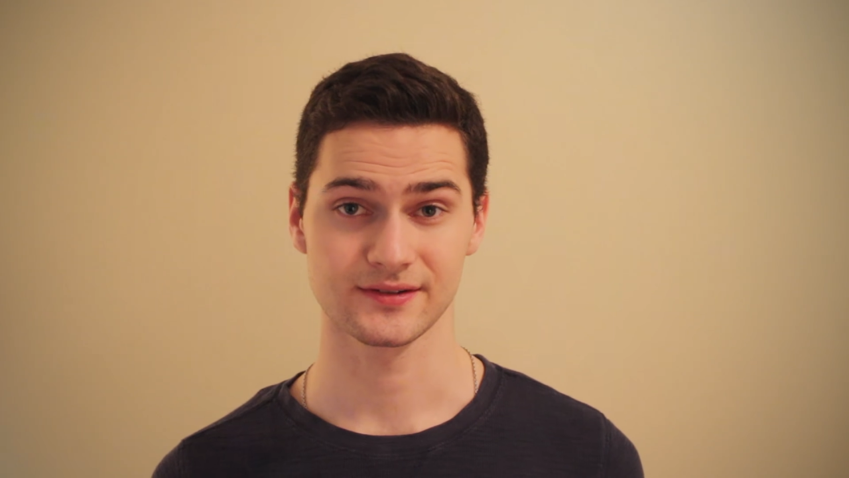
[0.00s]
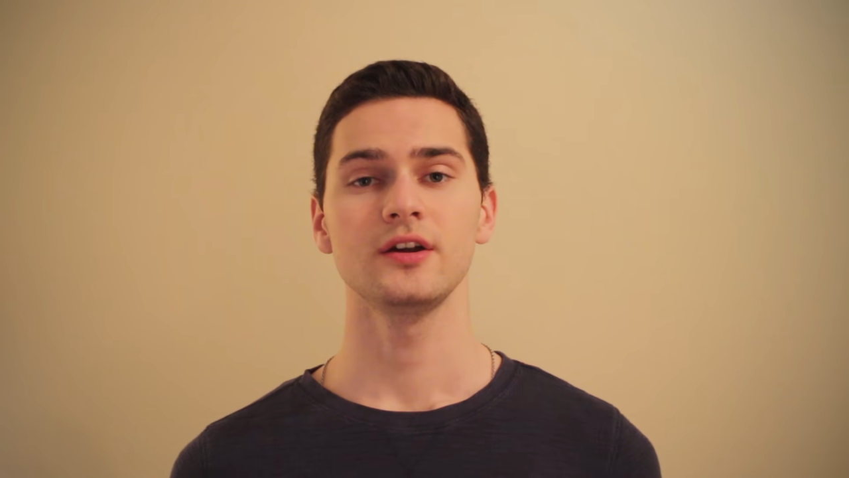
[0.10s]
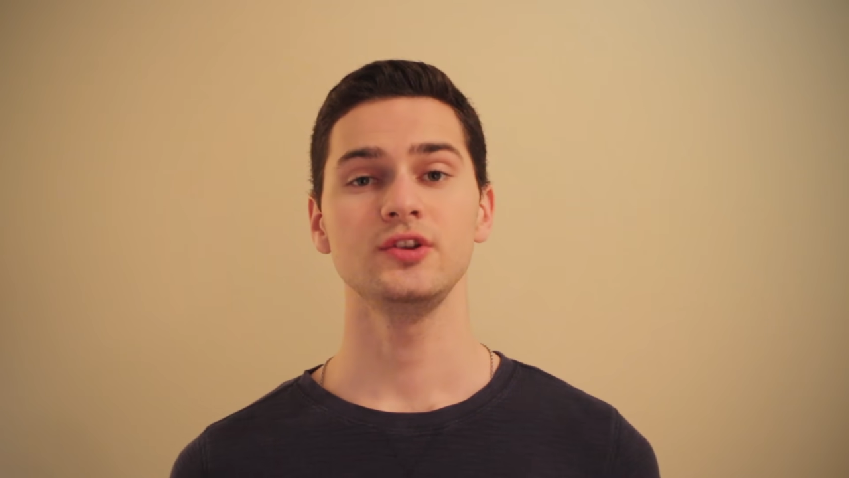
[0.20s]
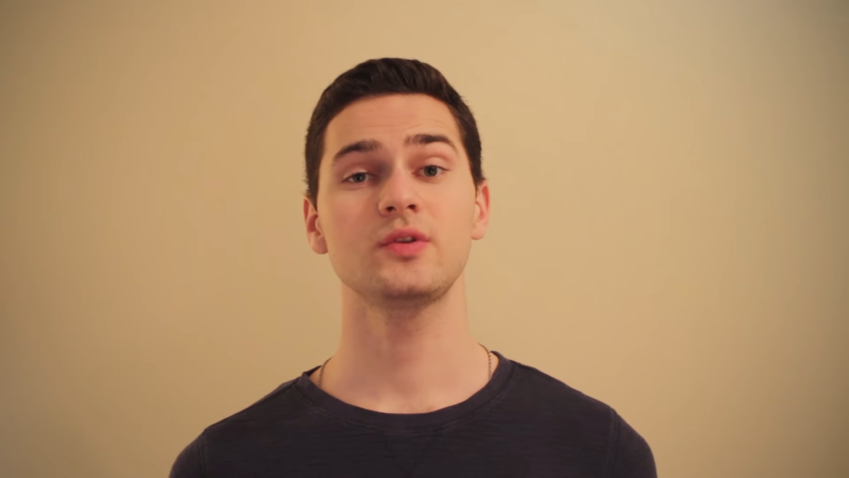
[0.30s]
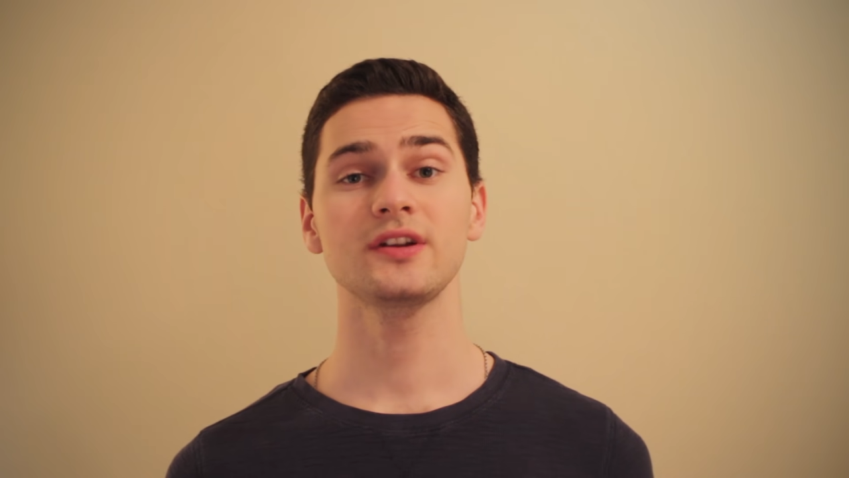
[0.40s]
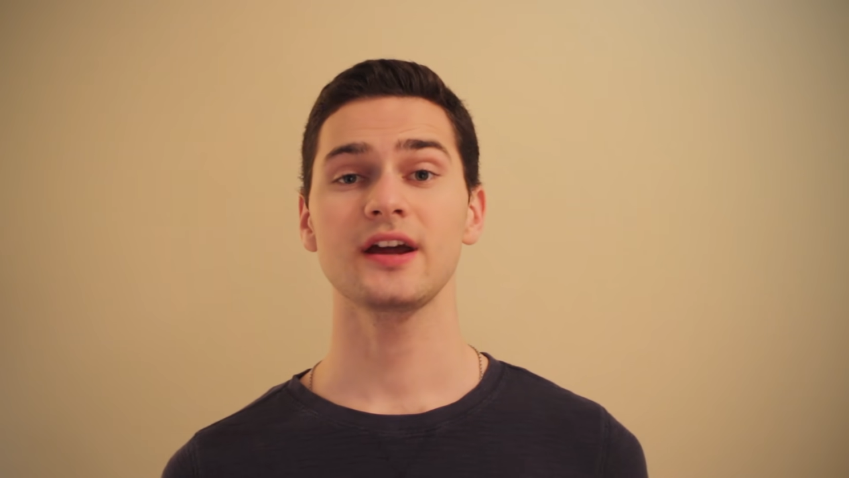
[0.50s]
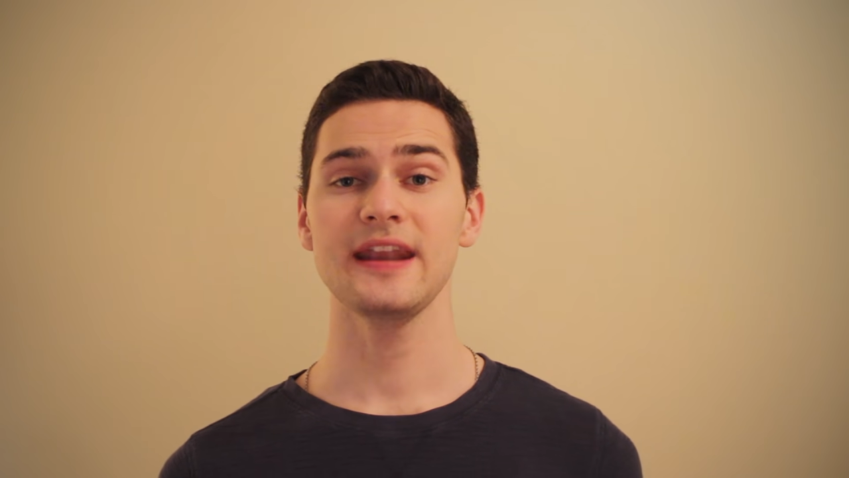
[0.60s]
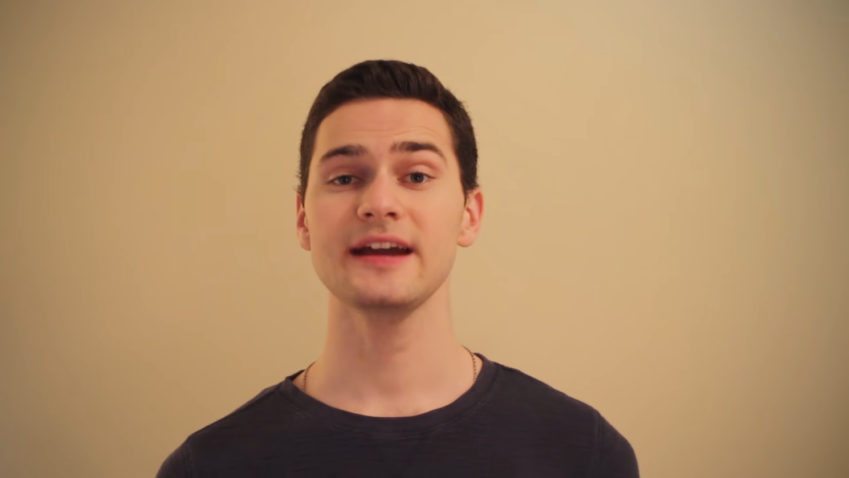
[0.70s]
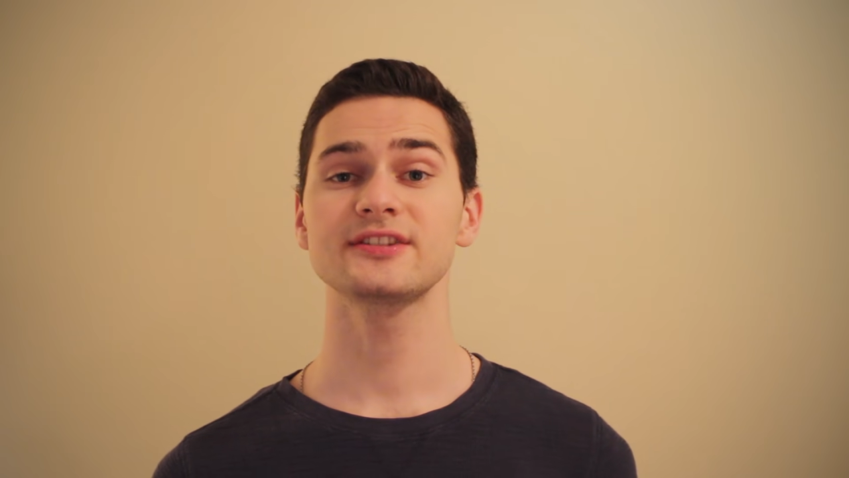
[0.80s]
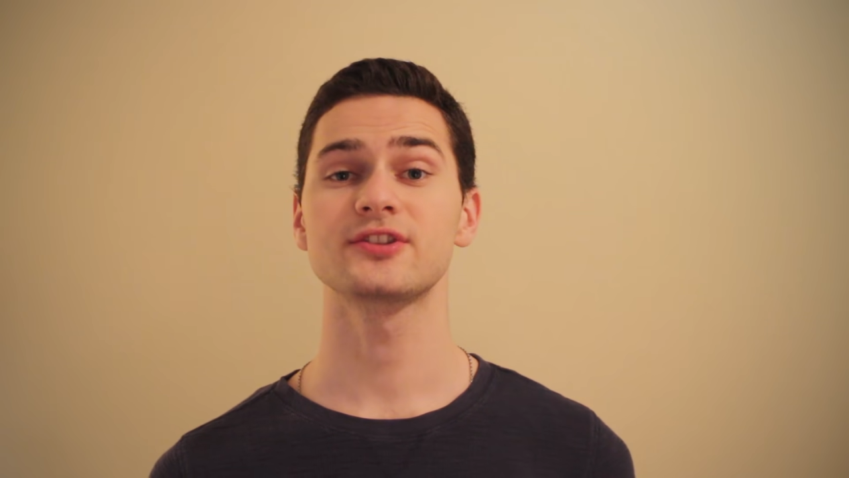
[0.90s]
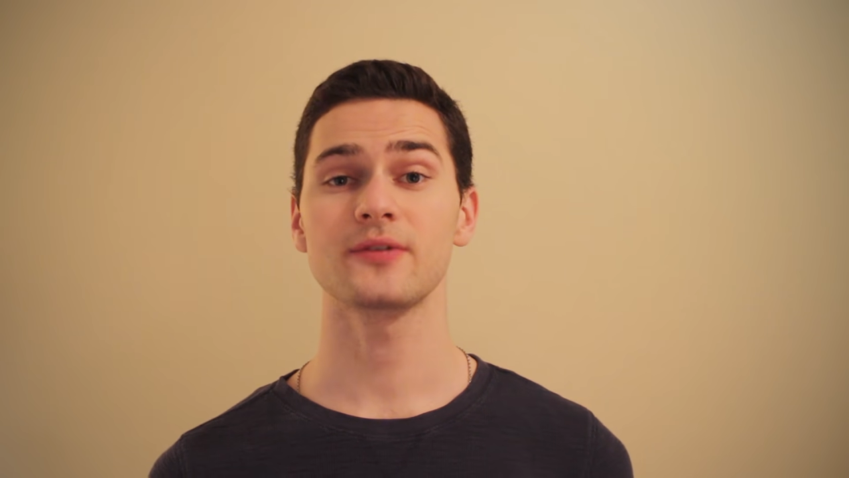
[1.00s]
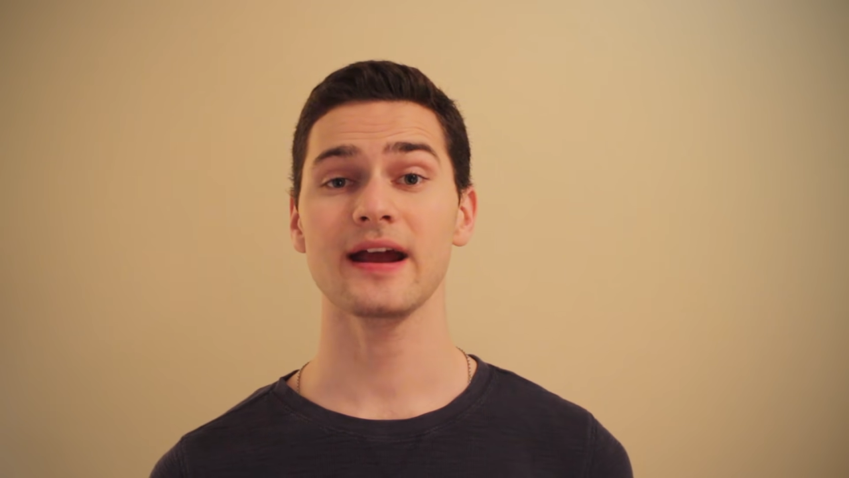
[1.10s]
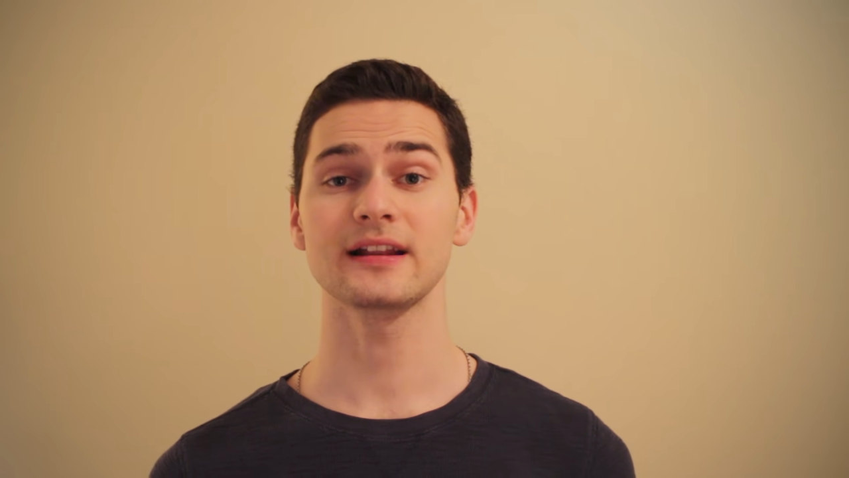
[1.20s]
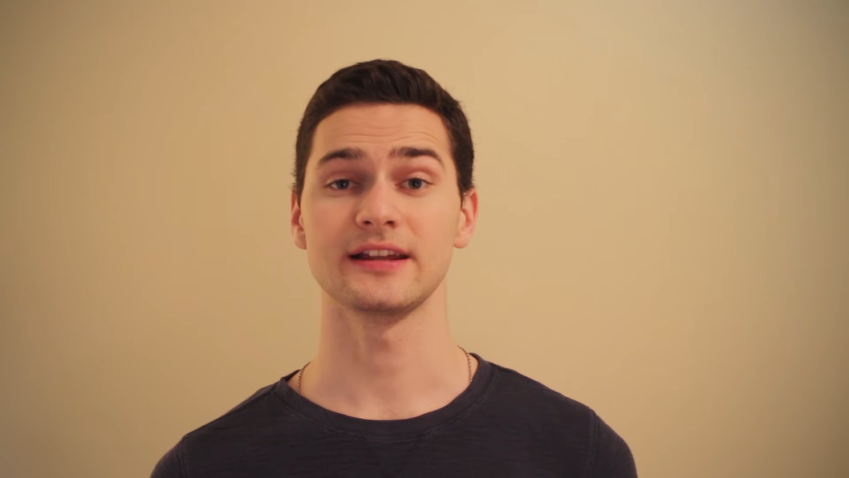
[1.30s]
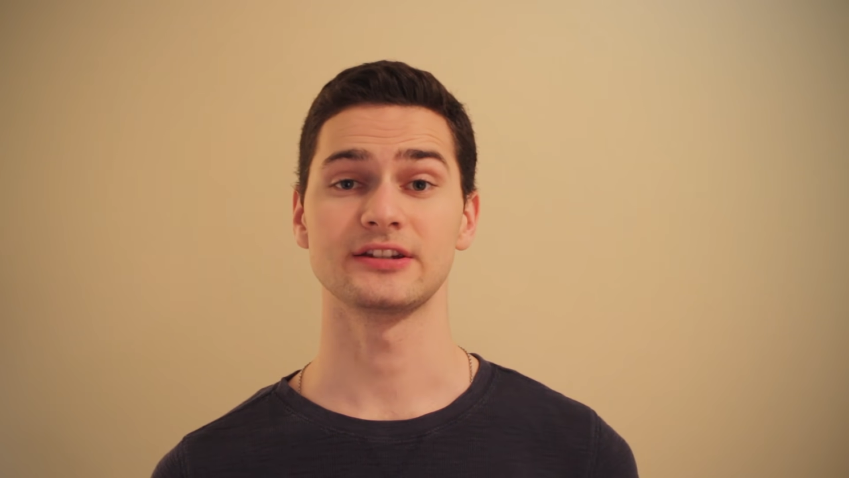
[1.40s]
You can connect
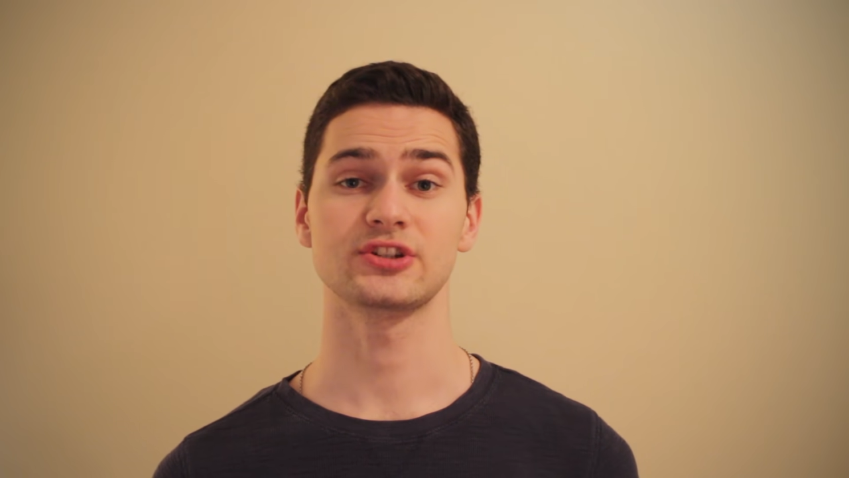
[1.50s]
directly to